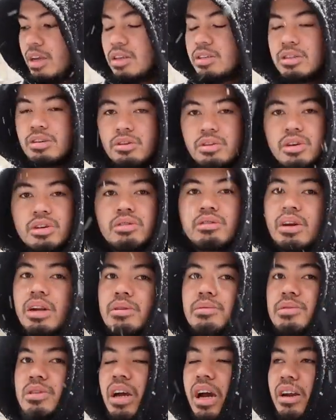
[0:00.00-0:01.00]
So the
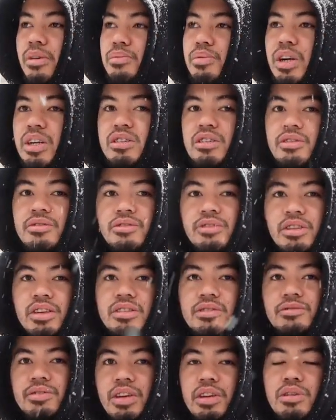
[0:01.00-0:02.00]
correct tire pressure for
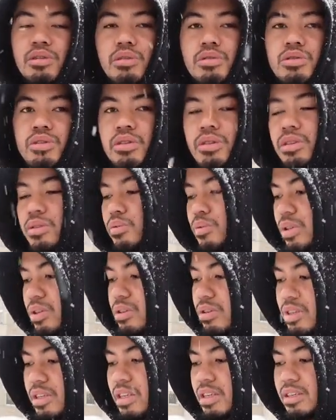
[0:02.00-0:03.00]
this vehicle during the
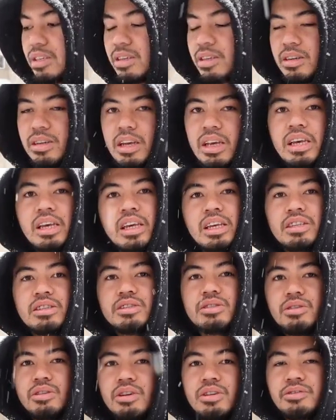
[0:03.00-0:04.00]
winter season is
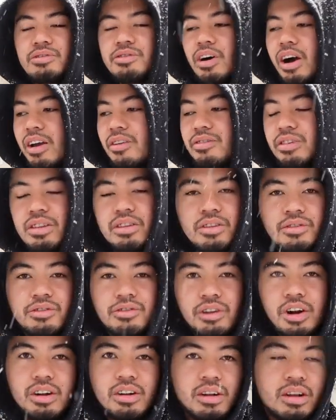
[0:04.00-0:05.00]
35 in the
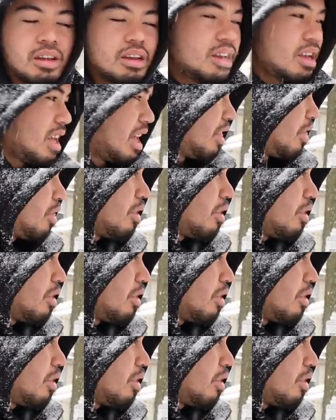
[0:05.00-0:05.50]
front and